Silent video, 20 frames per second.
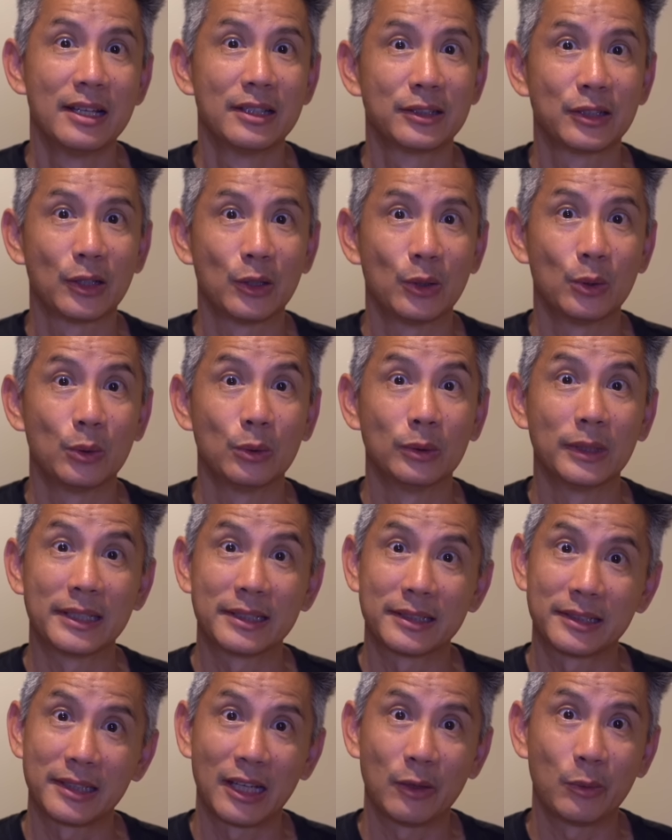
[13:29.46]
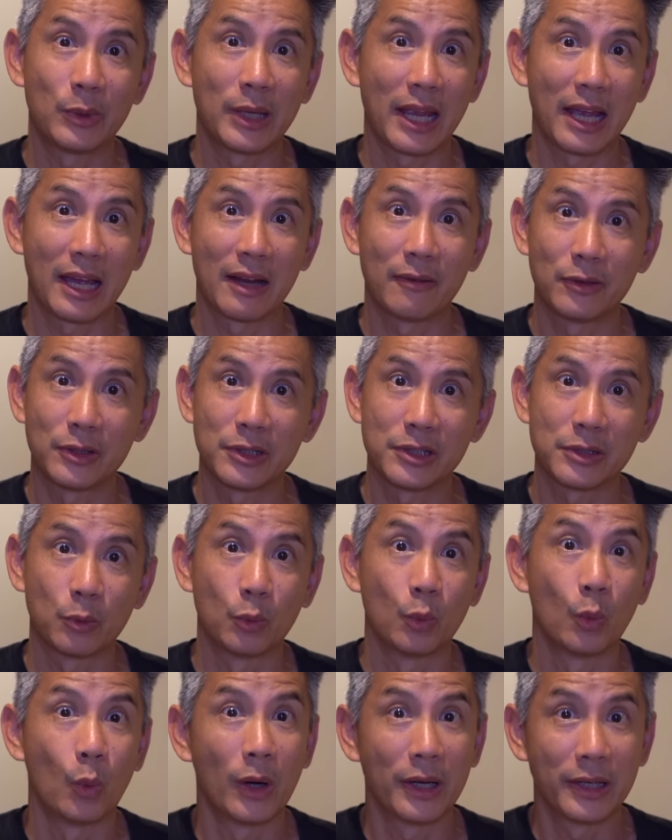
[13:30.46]
So let's say we average
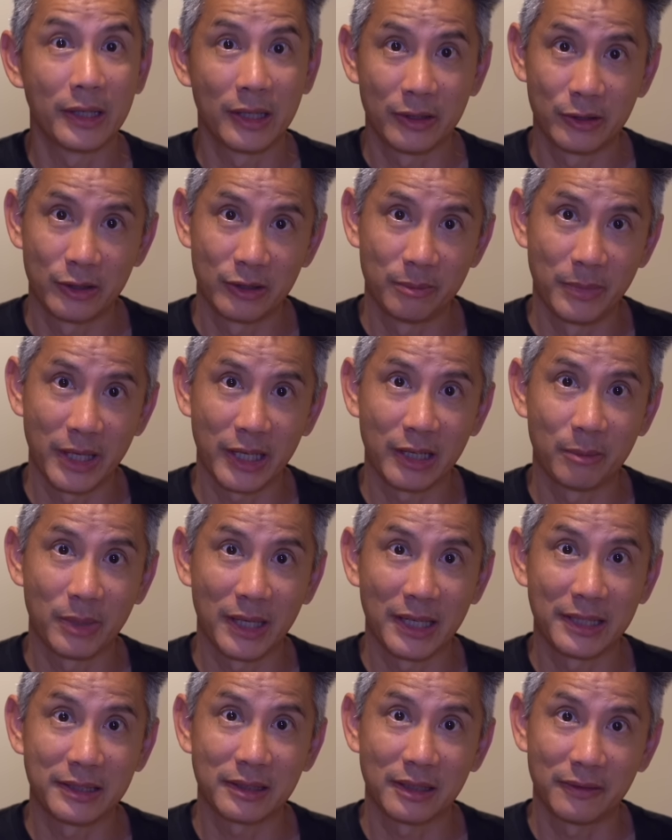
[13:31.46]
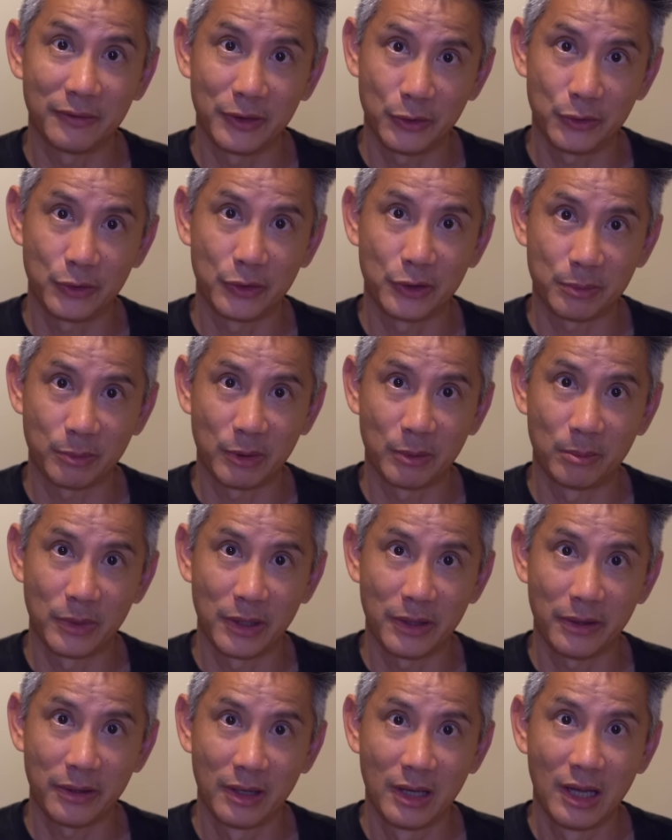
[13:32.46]
100 megabytes of usage per
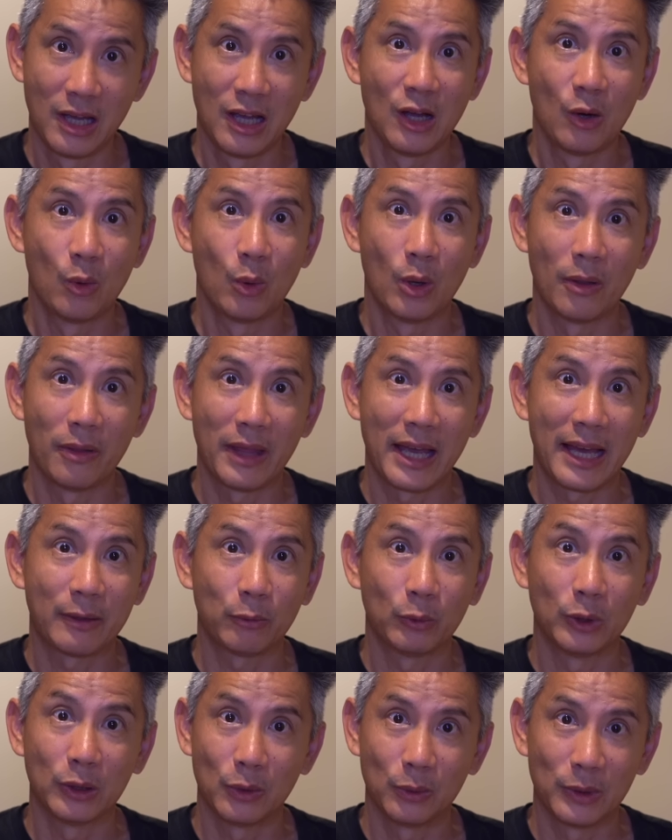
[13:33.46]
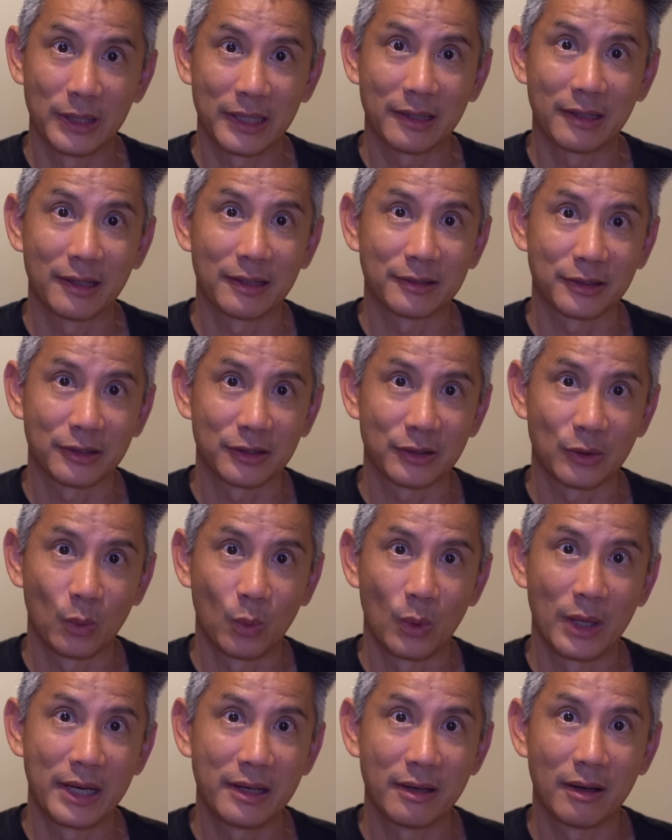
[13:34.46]
month. Well, that will only cost us
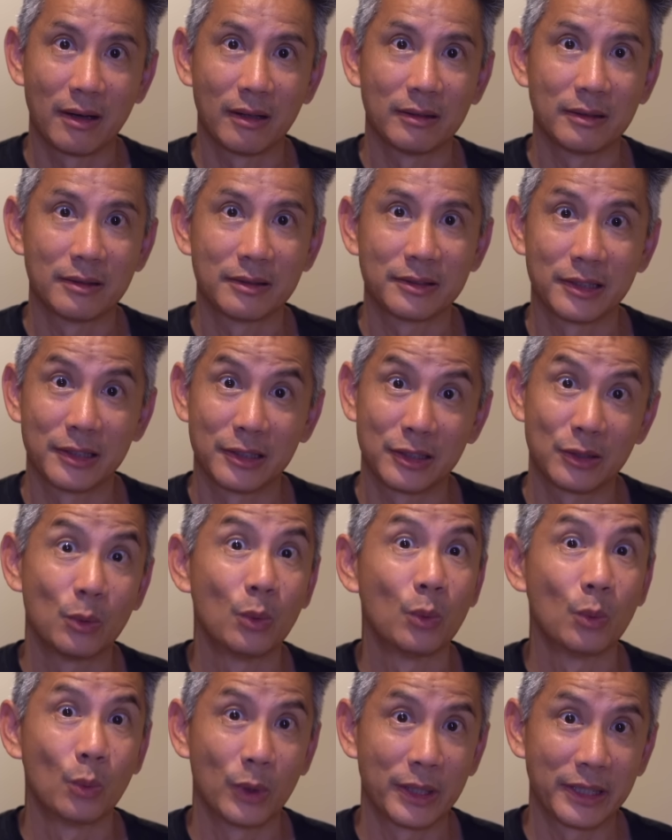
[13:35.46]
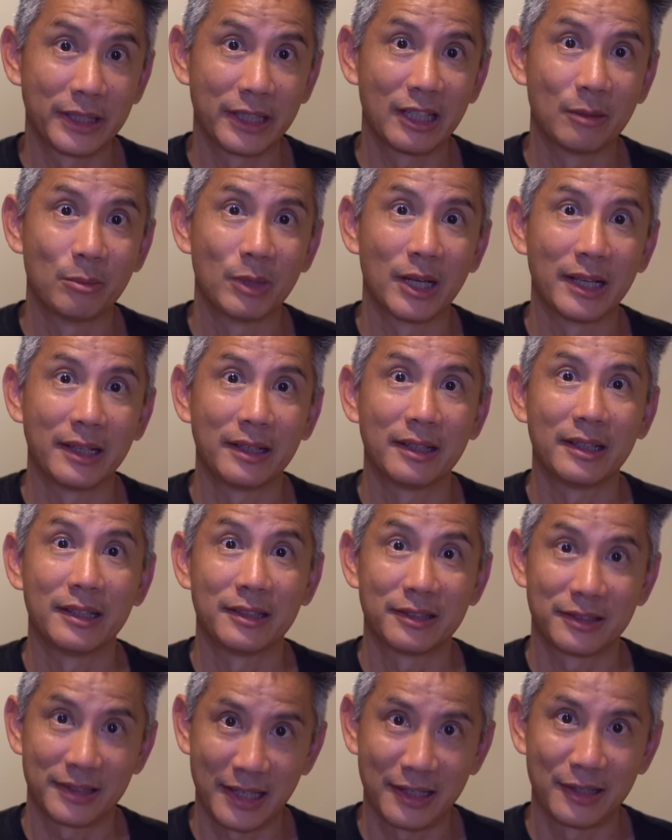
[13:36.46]
$1 since 1 gigabyte
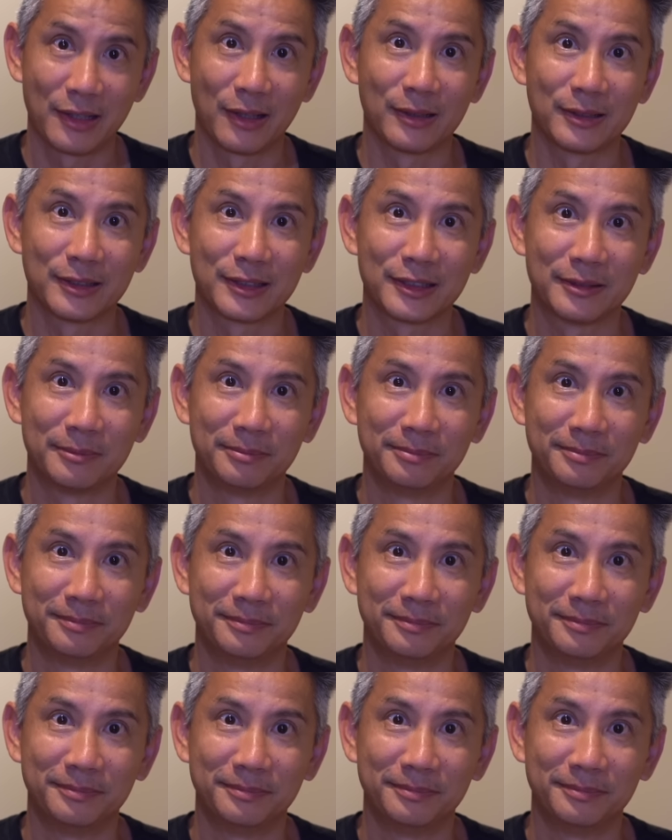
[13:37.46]
is $10.